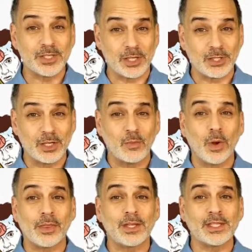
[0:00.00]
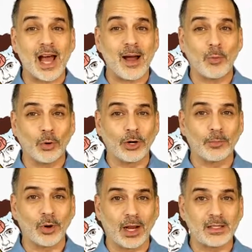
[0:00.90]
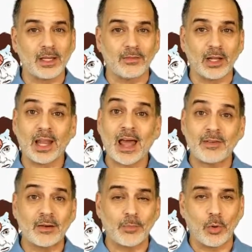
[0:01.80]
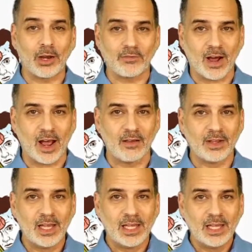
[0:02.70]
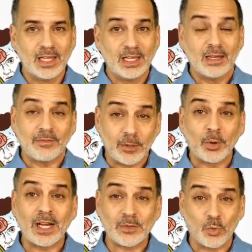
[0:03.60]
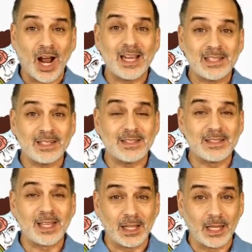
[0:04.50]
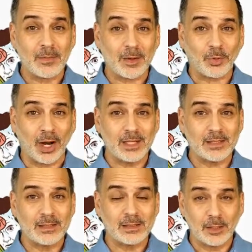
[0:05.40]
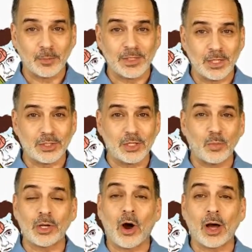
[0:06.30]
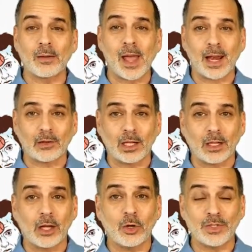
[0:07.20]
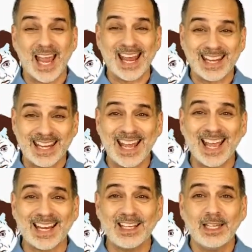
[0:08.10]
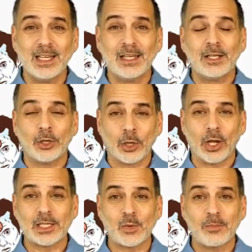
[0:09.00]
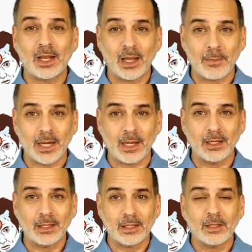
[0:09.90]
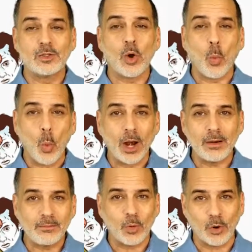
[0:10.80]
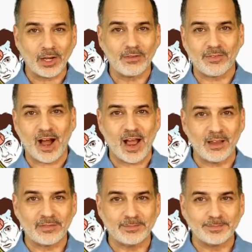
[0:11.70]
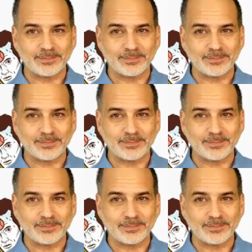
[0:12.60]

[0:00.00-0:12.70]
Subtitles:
position with a stop order price of 11.5. If the price rises to the limit price, your position would automatically close, and again, your loss would be limited to 1.5.